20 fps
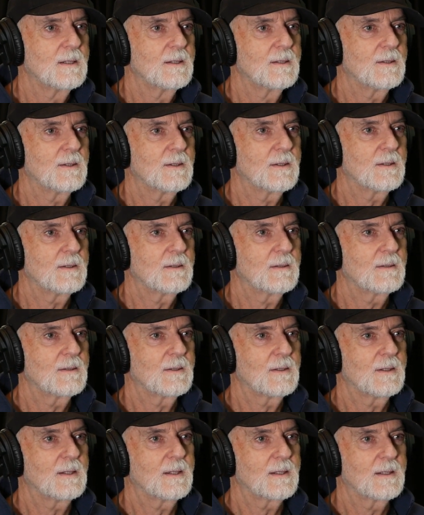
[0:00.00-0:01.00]
You know,
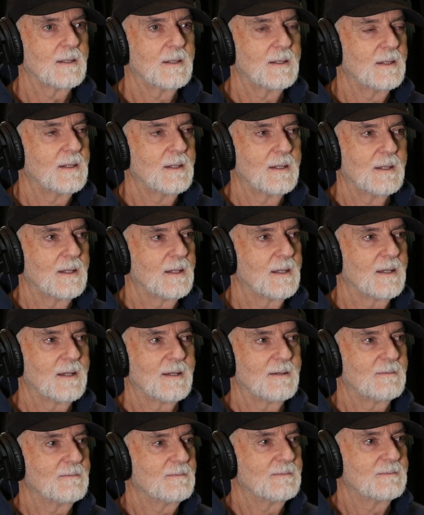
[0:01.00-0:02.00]
like
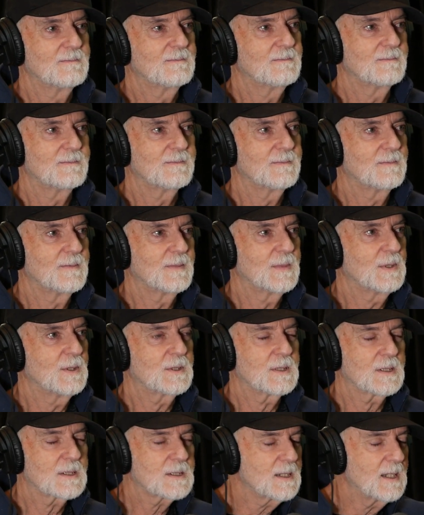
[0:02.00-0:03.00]
you
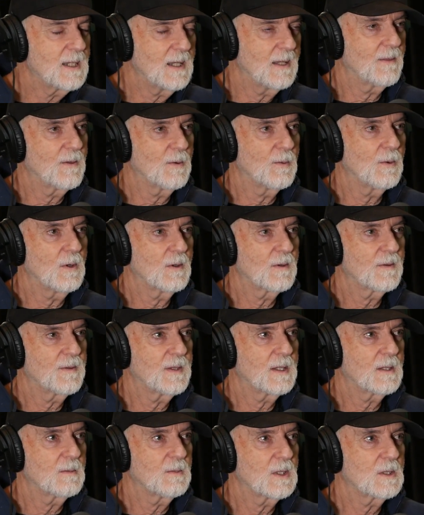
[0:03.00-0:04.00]
just hear the wrong
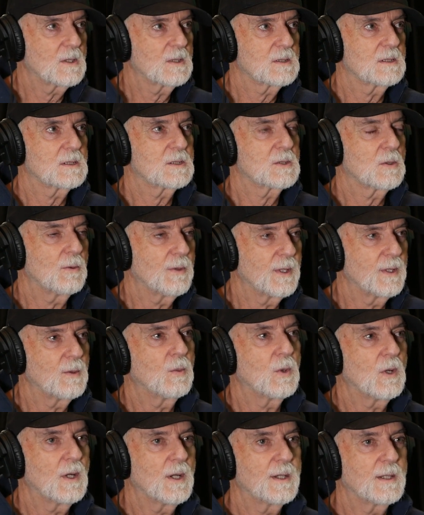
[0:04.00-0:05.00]
thing because it's already
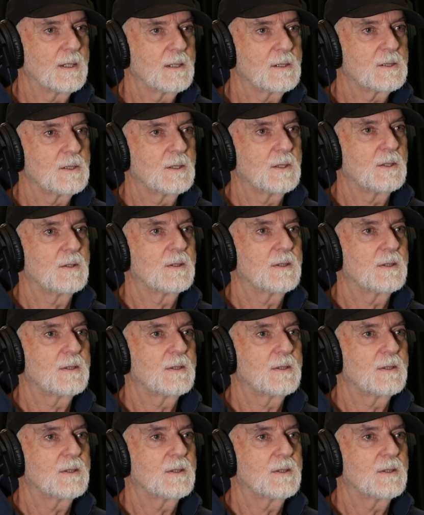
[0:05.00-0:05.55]
wired into you.